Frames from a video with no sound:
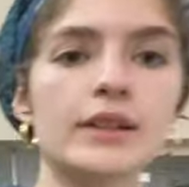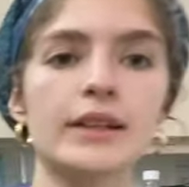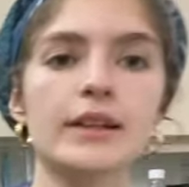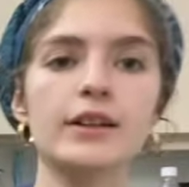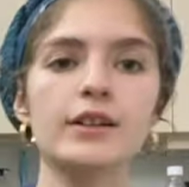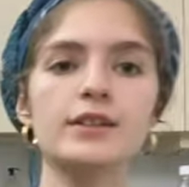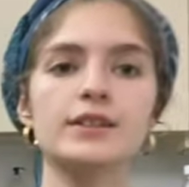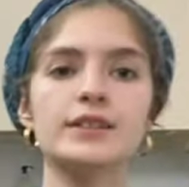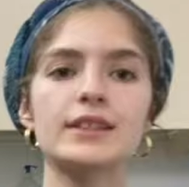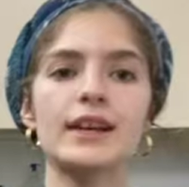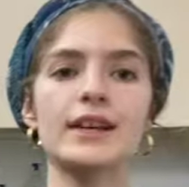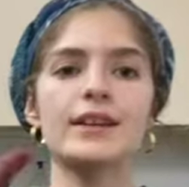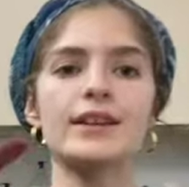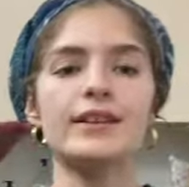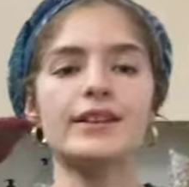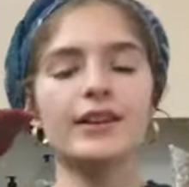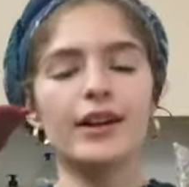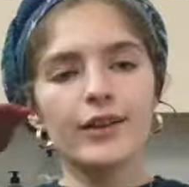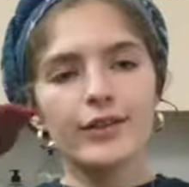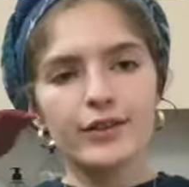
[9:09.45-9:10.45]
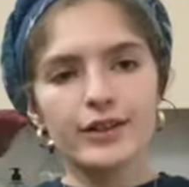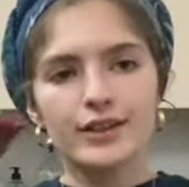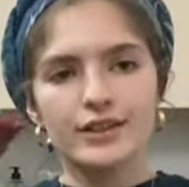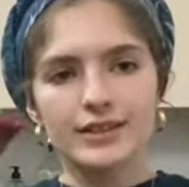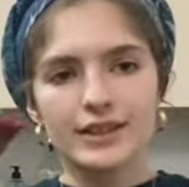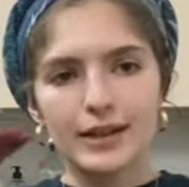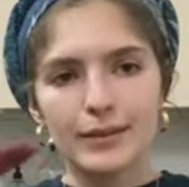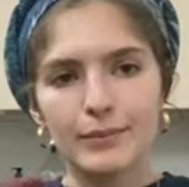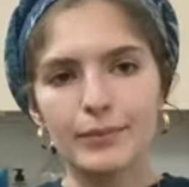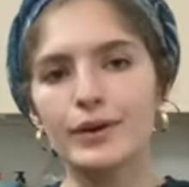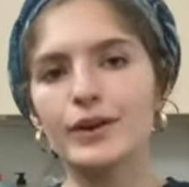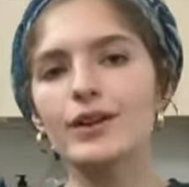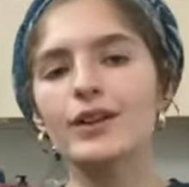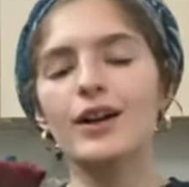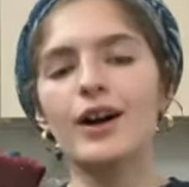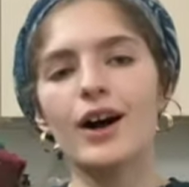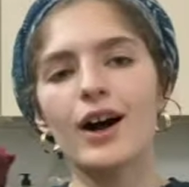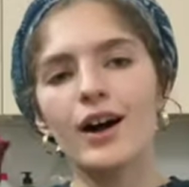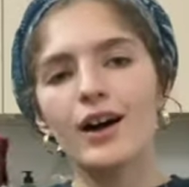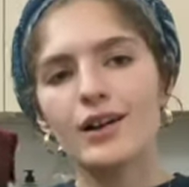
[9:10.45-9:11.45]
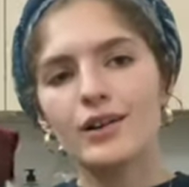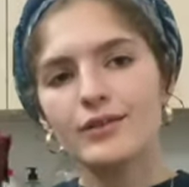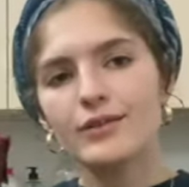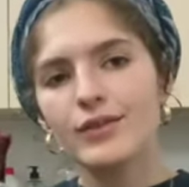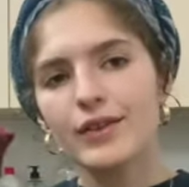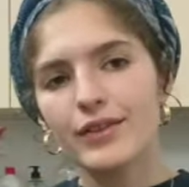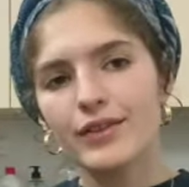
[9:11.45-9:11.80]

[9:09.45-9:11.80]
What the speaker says: Here is yet another example of